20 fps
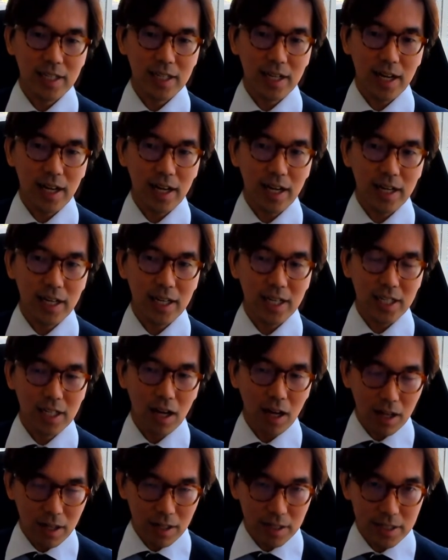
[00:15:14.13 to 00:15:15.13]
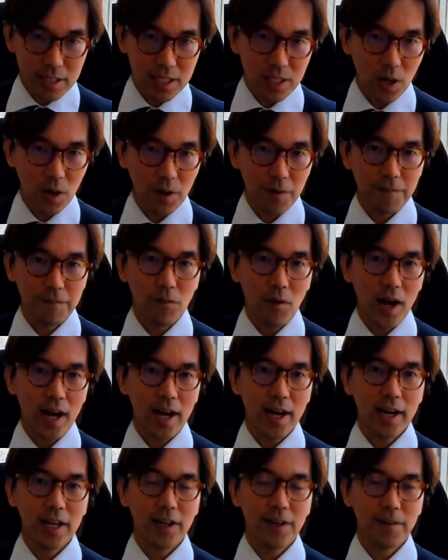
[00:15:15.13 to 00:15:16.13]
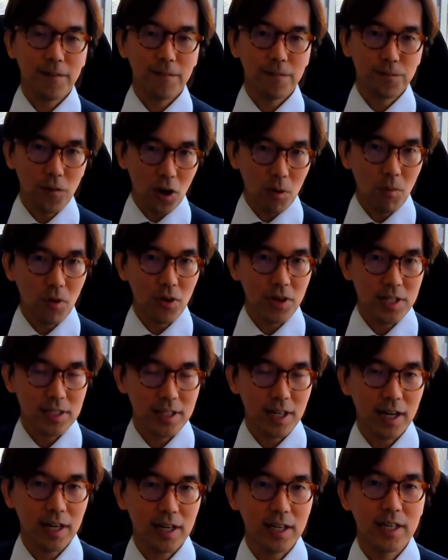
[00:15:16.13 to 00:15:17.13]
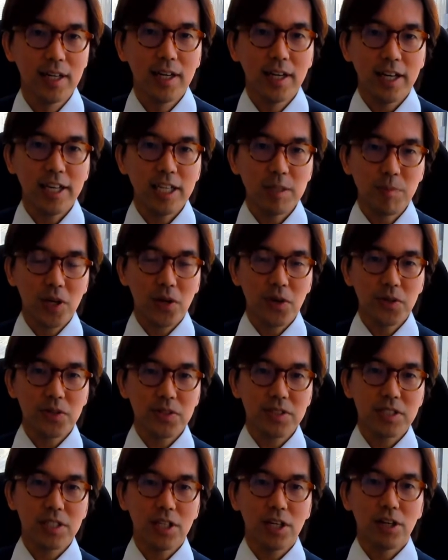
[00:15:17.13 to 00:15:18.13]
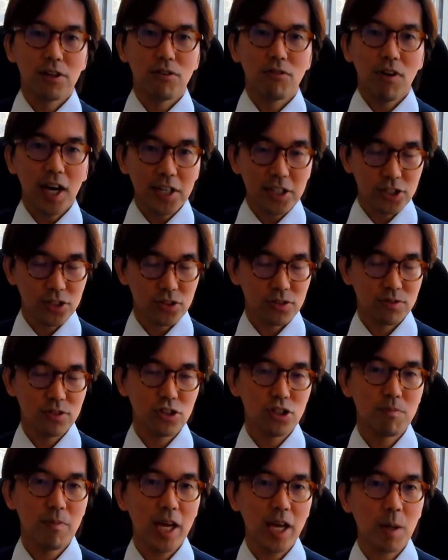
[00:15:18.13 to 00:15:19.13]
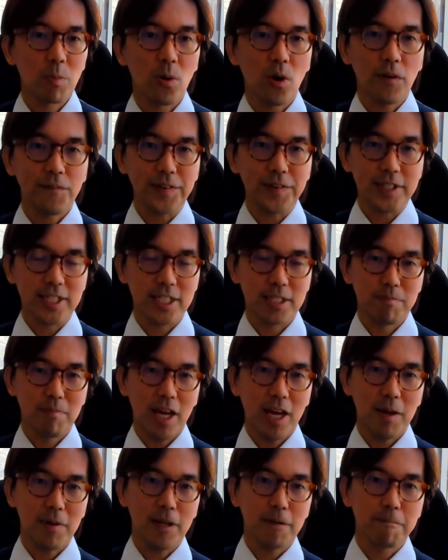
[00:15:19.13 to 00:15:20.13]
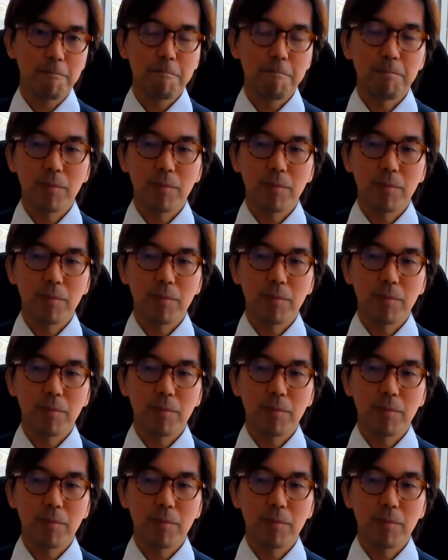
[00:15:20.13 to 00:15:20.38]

uh, cause of why FOMO is there is because you rush to make profits, maybe.